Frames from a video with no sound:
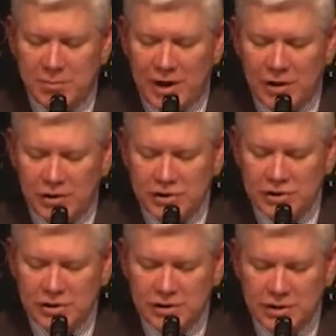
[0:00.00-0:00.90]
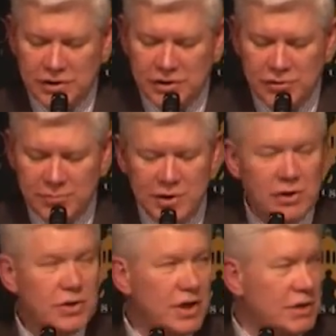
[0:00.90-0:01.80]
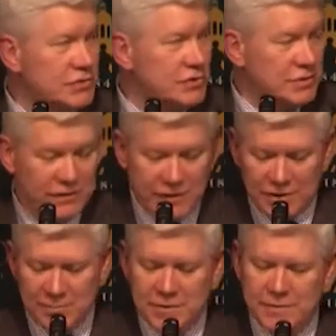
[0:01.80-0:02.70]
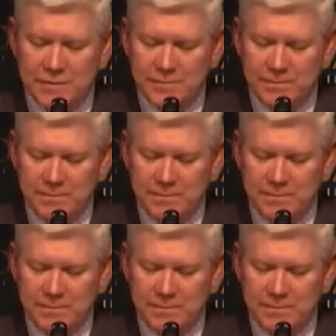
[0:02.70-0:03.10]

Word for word: biological, and human or cultural developments.